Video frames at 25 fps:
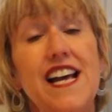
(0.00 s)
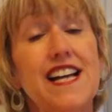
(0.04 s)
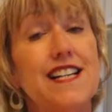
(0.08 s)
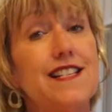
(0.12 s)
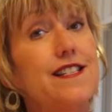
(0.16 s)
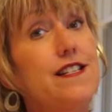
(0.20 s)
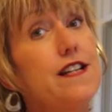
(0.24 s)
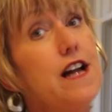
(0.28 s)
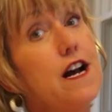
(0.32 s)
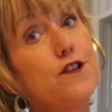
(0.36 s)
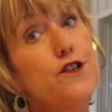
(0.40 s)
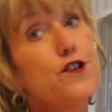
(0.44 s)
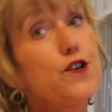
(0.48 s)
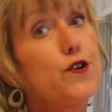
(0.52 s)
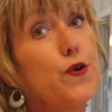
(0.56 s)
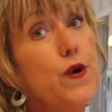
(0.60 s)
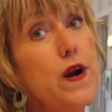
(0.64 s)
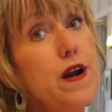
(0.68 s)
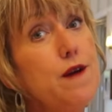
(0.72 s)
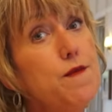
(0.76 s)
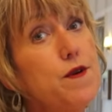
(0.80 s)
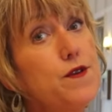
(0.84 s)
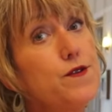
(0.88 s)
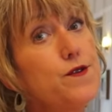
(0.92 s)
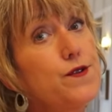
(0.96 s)
It's not your
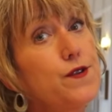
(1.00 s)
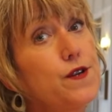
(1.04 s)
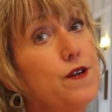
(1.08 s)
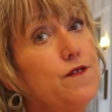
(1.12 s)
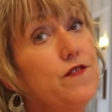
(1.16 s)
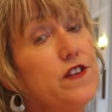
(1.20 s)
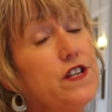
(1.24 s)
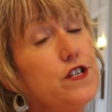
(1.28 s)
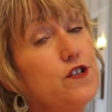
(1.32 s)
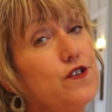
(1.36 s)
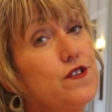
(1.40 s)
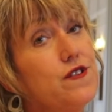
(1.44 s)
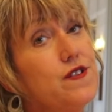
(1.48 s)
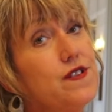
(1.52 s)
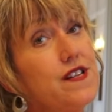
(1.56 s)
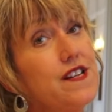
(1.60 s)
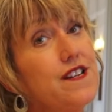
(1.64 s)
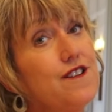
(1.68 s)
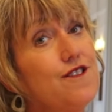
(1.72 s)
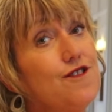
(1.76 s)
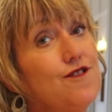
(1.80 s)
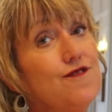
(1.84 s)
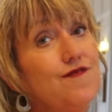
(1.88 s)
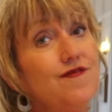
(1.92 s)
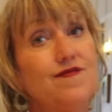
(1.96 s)
grandmother's convention
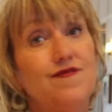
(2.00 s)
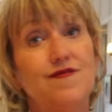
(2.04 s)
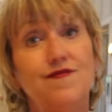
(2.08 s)
center.